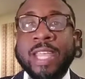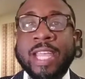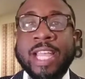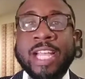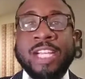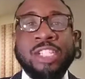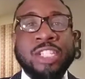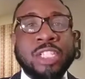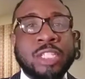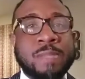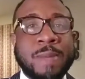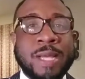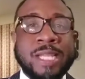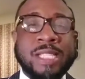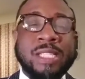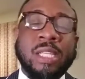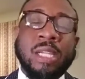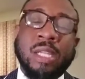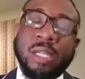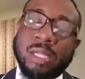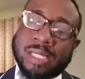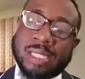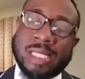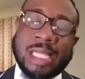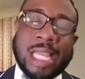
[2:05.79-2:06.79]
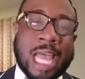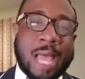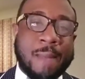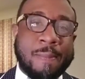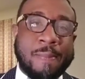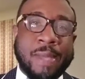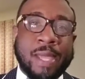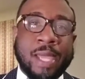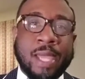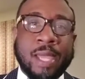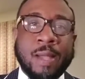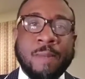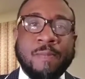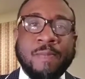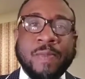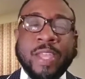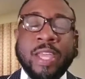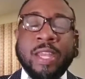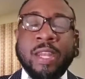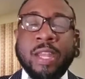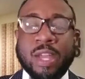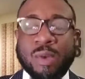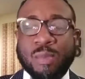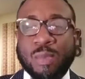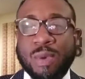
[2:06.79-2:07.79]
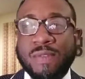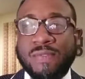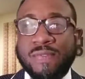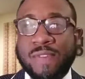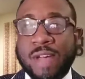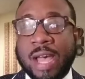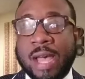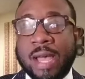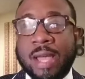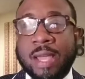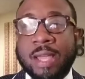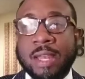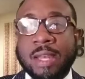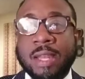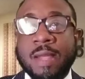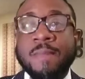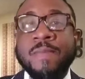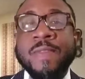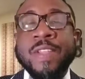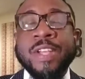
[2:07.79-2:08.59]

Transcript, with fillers: It just makes it look sloppy and unrefined.